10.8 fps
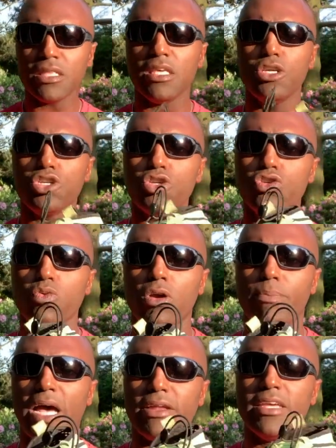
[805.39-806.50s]
These shoes were
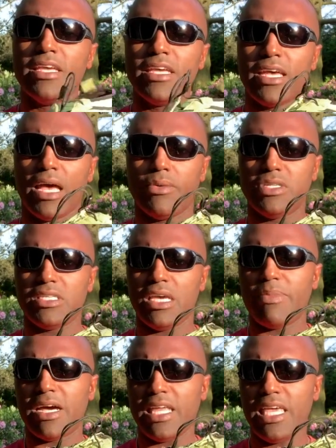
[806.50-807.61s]
about $89
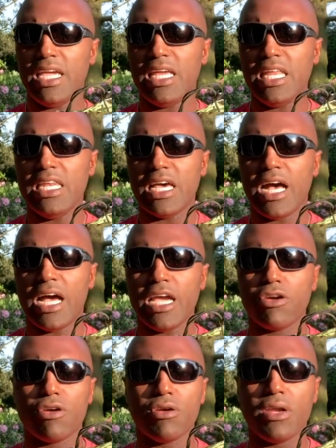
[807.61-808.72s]
or